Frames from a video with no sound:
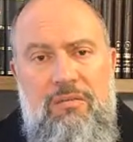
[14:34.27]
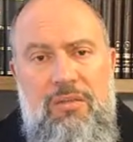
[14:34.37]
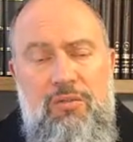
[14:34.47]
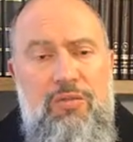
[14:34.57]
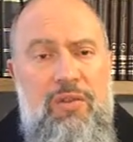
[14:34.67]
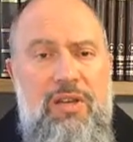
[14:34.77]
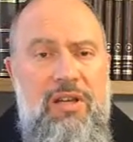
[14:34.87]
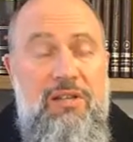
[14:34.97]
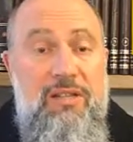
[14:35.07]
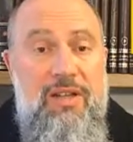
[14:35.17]
We move on
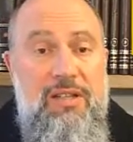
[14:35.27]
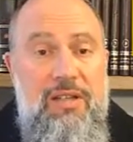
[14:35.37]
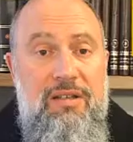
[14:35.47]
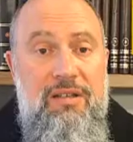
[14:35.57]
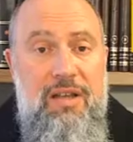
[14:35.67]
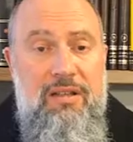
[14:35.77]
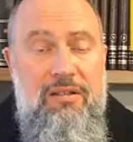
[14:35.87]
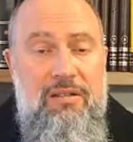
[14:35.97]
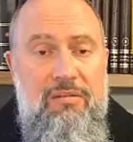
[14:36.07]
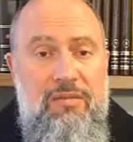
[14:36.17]
now to the next letter,
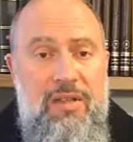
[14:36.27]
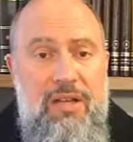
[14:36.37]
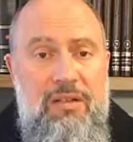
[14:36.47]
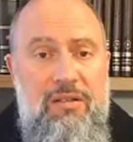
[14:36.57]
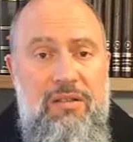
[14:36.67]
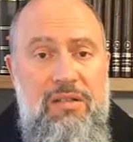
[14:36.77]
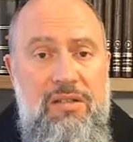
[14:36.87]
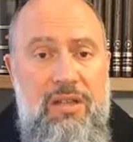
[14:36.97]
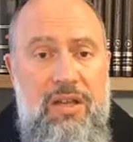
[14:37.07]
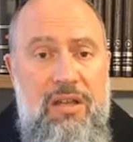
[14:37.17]
Dalet. Dalet is
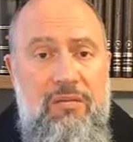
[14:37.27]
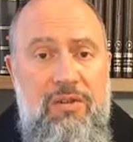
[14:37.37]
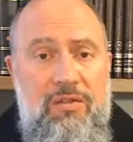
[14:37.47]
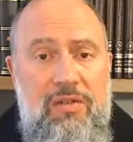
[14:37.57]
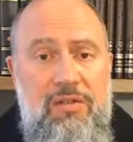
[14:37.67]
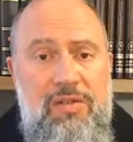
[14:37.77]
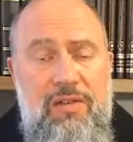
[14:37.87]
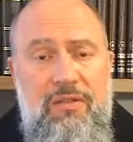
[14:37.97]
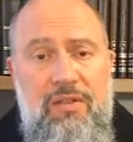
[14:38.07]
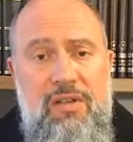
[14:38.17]
again one of those
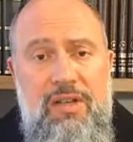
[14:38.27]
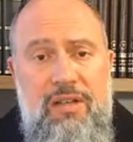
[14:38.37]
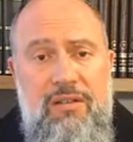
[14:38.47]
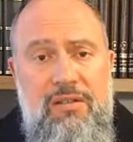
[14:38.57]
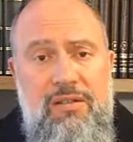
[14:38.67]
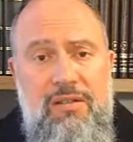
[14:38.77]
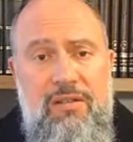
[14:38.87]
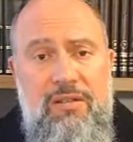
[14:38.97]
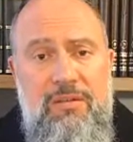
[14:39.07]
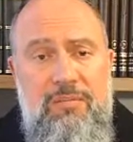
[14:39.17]
seven letters,
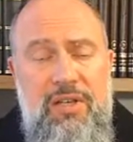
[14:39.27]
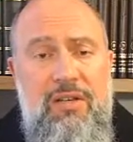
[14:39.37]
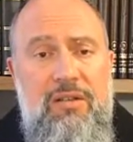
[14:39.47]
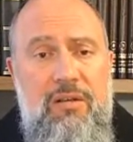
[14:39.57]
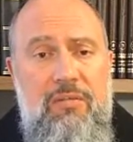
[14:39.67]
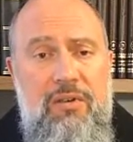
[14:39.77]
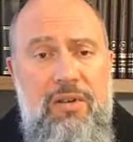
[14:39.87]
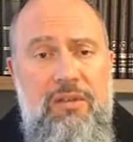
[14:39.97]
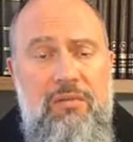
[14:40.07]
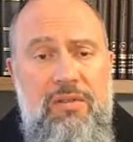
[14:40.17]
beget
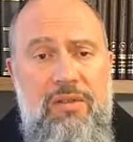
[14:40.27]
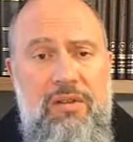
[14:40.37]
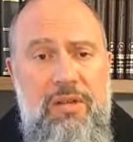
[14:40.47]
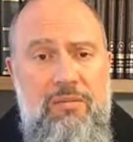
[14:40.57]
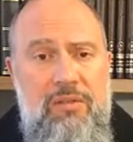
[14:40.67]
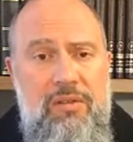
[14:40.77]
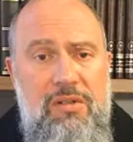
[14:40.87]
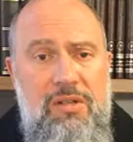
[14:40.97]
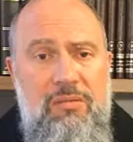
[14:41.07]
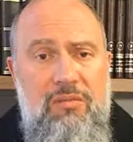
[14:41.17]
kaporet, with a double
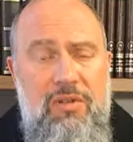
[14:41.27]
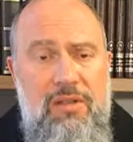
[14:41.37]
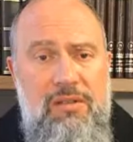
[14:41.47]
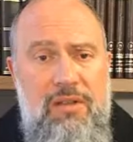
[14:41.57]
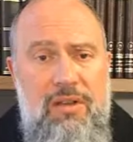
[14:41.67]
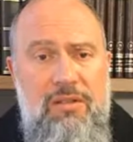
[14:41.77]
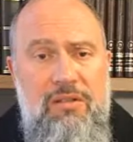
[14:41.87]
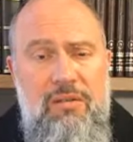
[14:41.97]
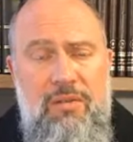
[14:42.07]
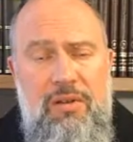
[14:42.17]

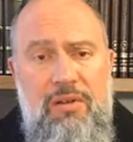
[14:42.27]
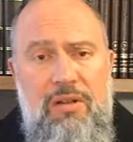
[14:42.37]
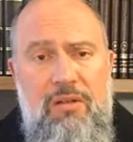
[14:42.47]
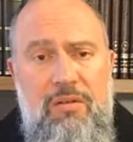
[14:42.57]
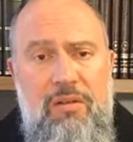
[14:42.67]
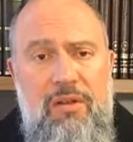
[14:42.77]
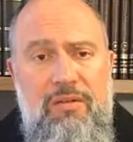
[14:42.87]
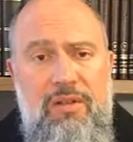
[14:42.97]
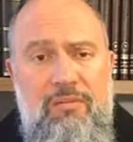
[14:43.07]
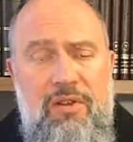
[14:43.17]
pronunciation depending on
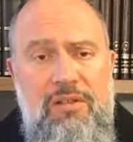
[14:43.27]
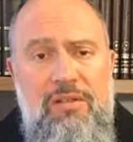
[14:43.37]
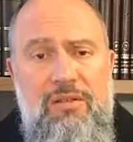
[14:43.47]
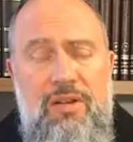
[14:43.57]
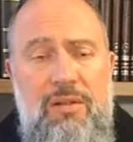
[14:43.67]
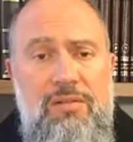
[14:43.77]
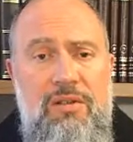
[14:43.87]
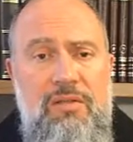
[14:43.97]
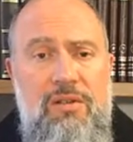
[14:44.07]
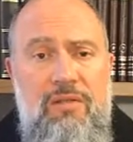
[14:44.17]
the presence or
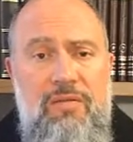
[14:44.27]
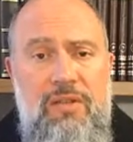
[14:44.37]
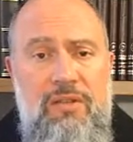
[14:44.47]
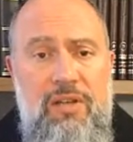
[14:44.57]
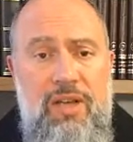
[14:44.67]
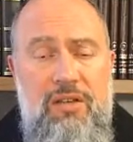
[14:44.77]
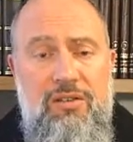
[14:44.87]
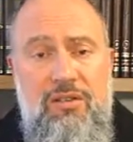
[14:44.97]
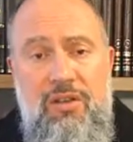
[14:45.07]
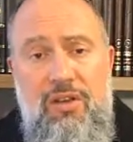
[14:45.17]
absence of the
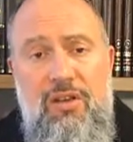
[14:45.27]
dagesh.